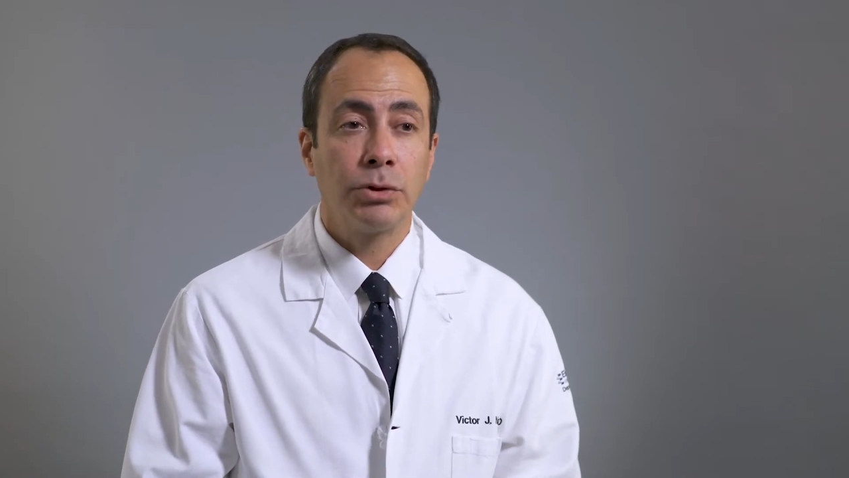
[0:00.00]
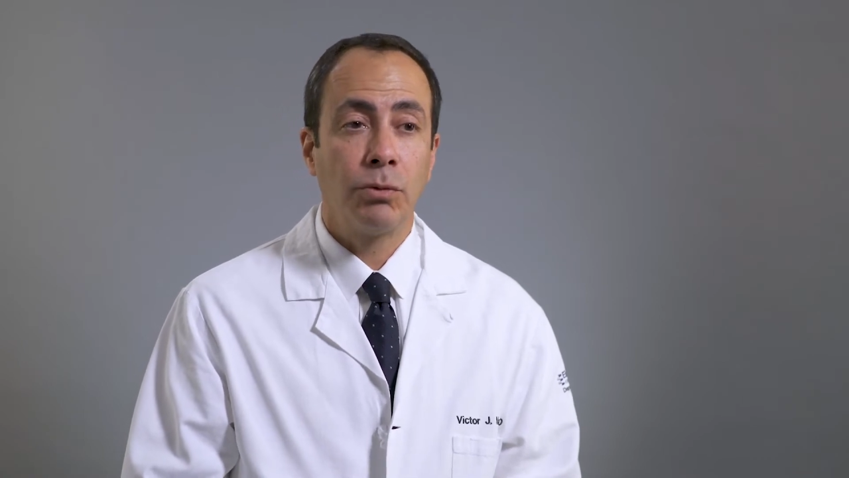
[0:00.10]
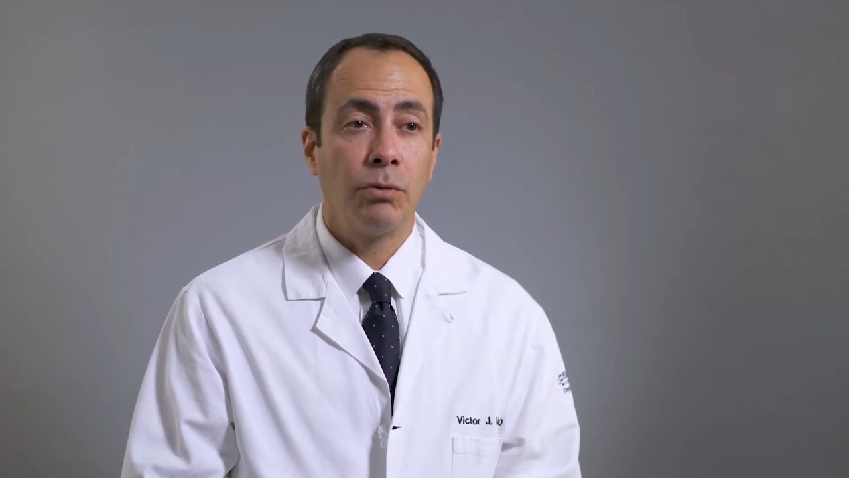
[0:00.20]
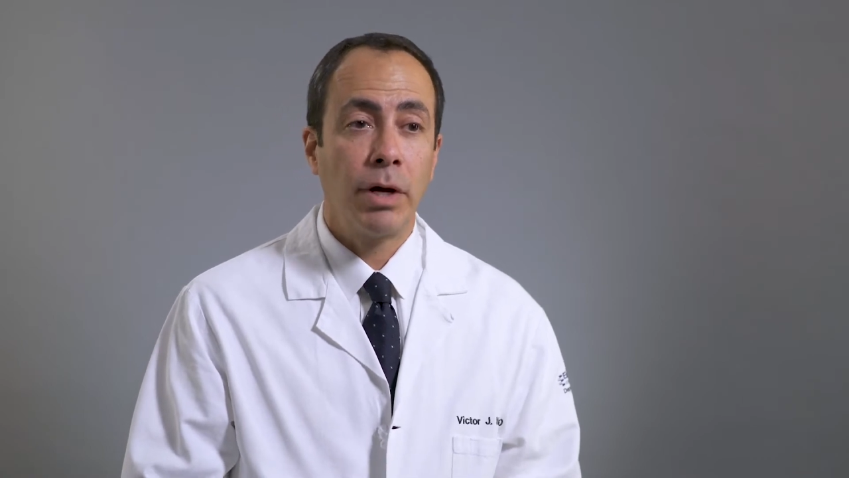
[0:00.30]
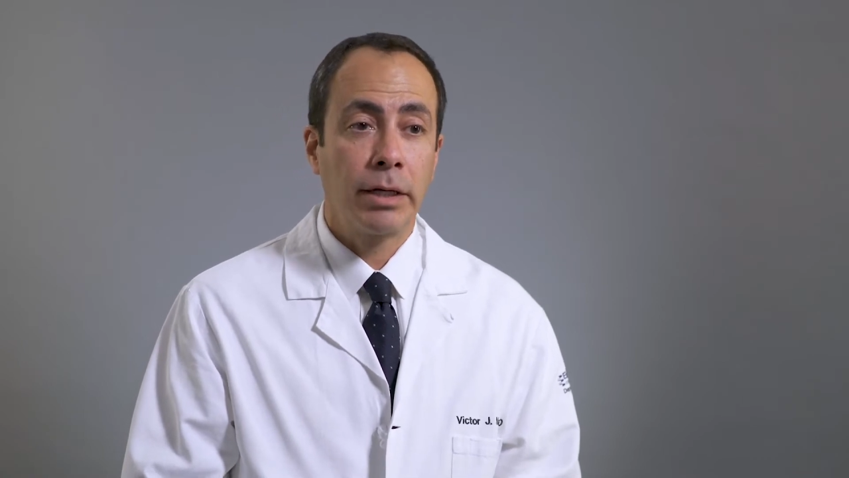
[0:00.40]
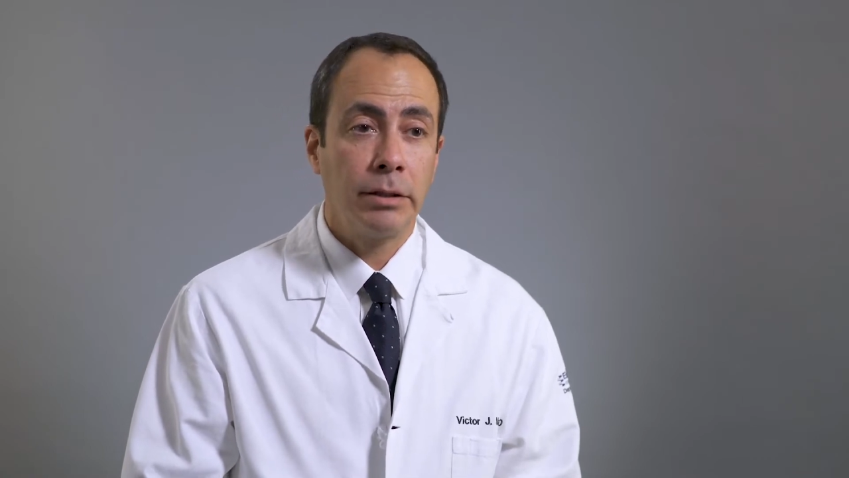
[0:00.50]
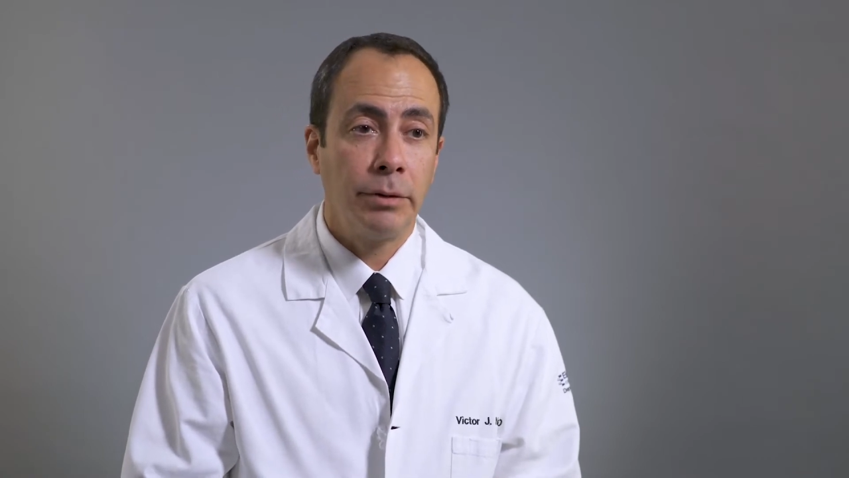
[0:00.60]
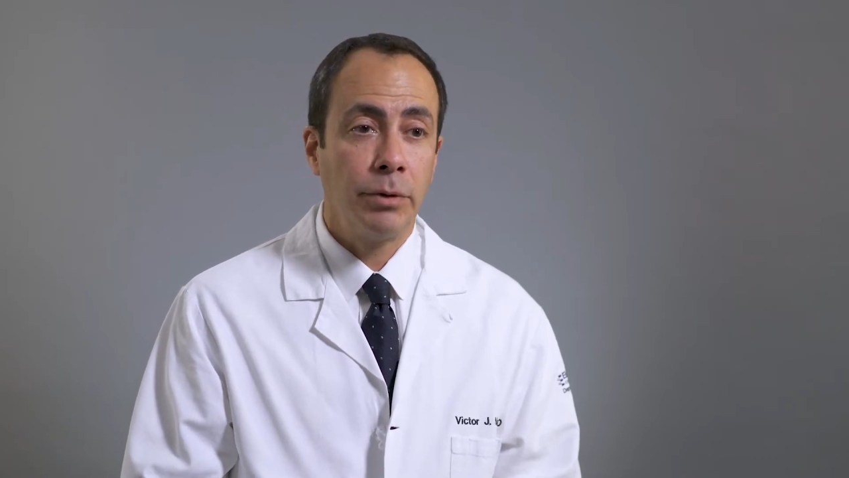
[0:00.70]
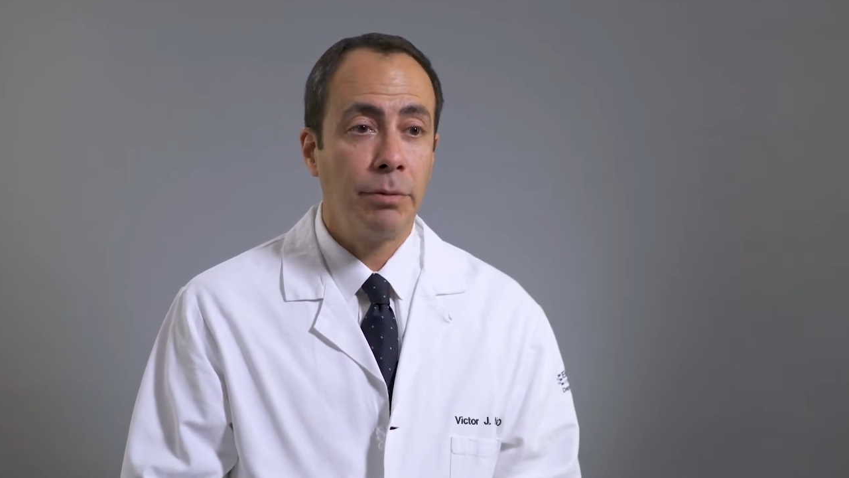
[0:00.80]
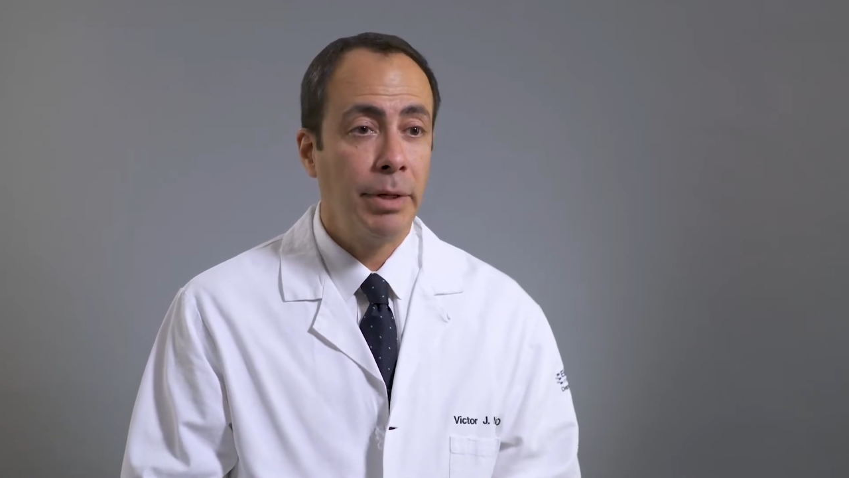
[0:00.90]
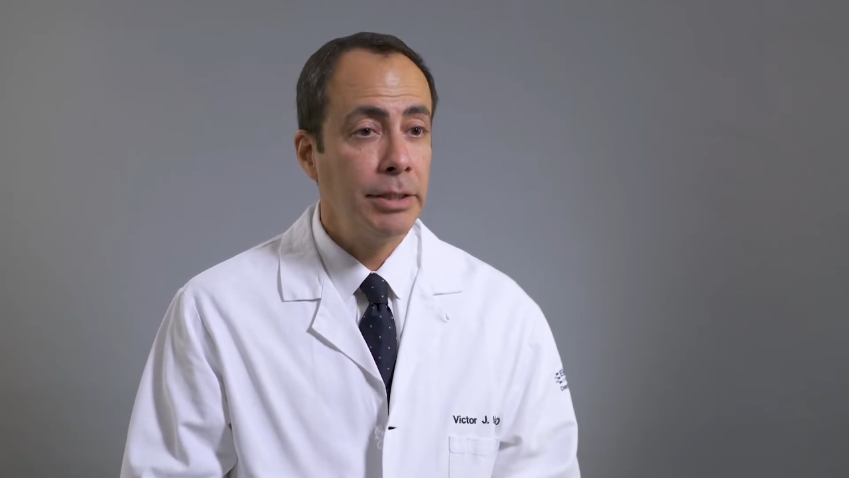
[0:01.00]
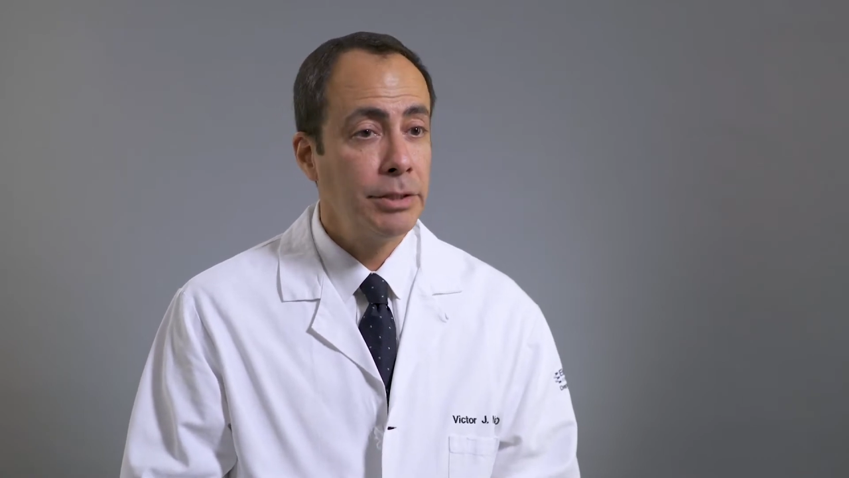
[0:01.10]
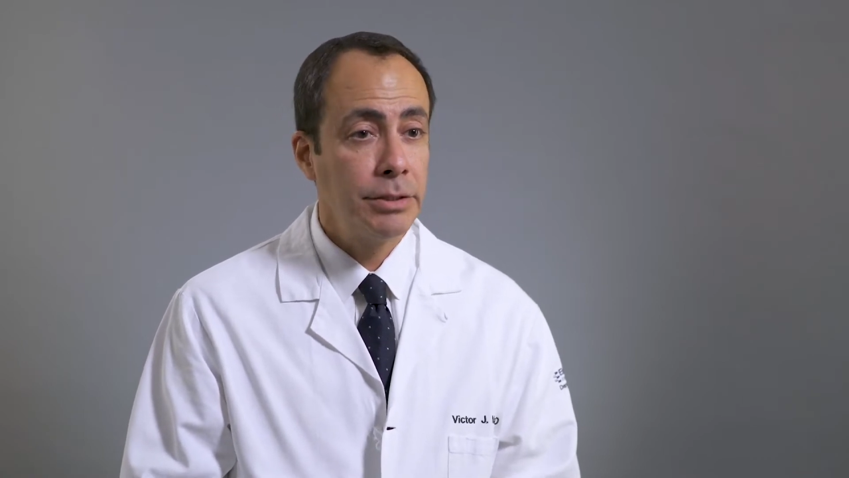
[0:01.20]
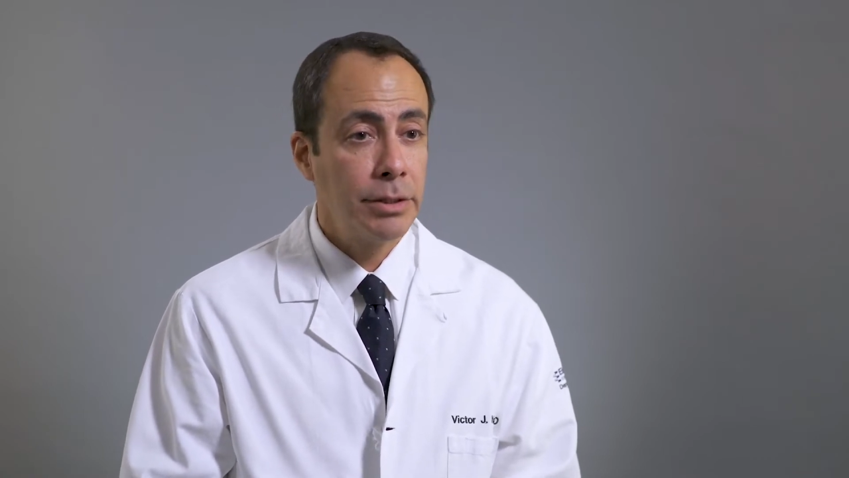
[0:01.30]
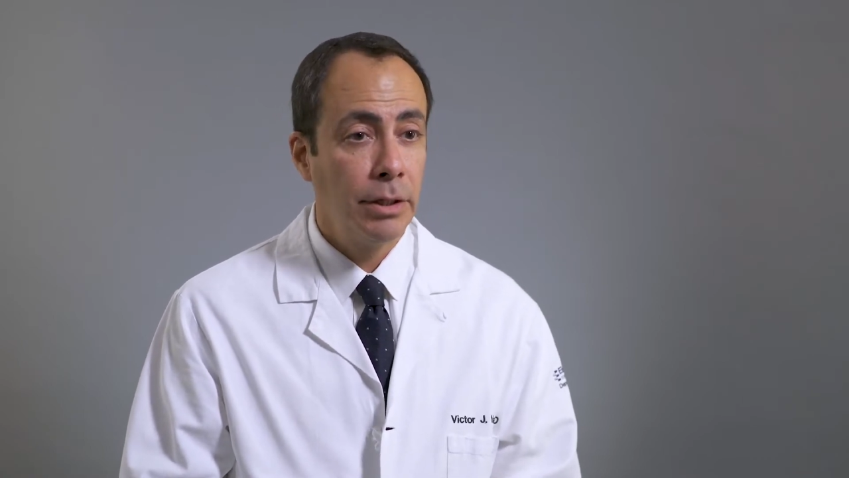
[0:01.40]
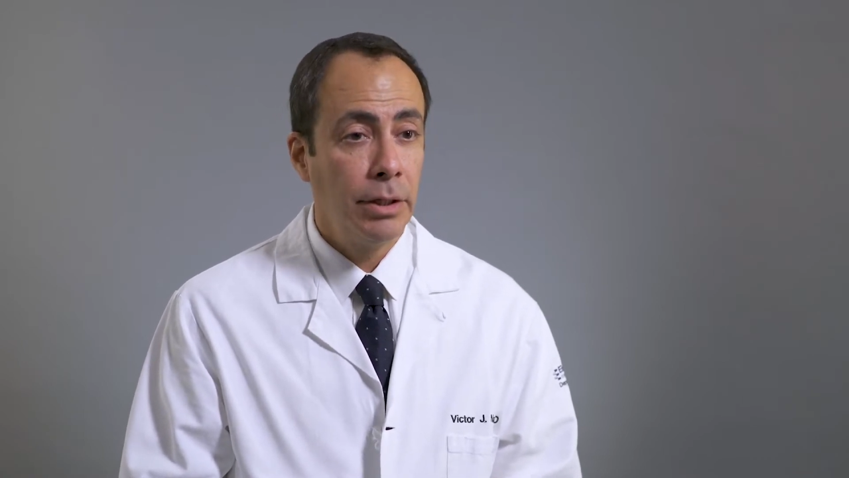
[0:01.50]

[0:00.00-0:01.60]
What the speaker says: directly with patients